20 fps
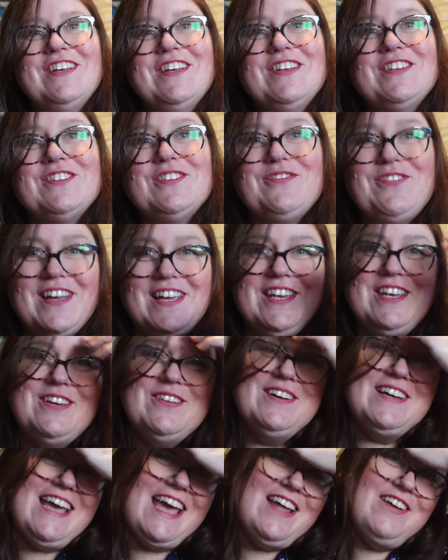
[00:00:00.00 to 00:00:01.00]
So thank you
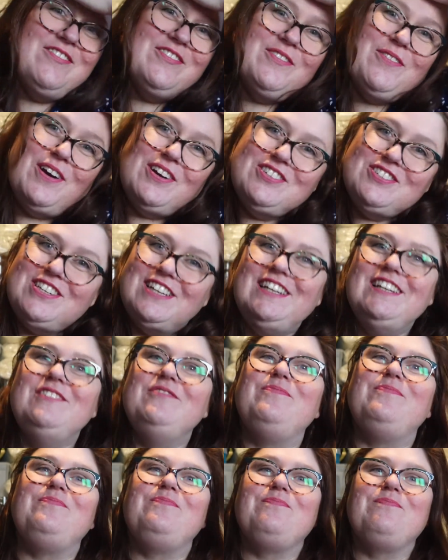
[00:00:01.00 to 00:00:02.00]
again for watching
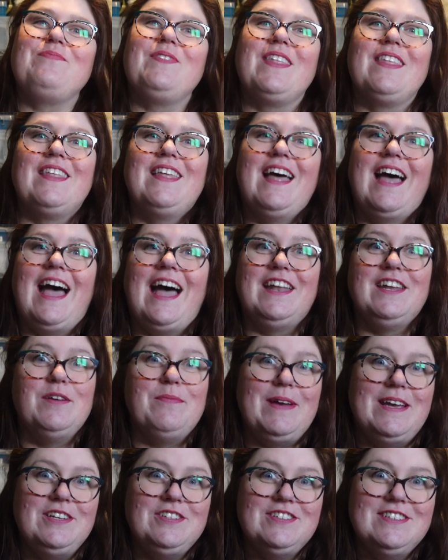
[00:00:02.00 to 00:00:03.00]
and your
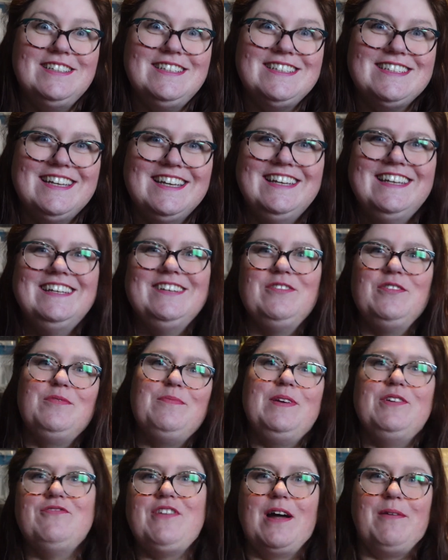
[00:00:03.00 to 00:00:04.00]
patience with
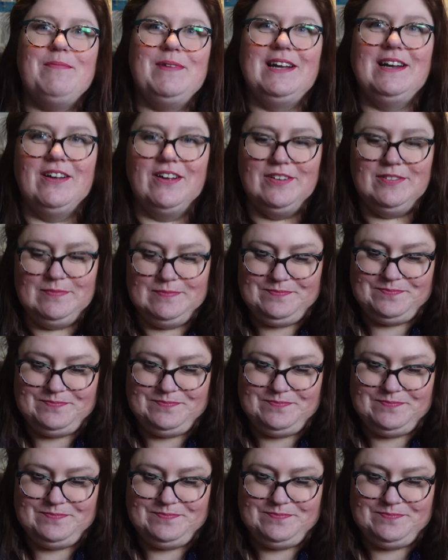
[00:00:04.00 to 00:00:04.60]
me rambling on.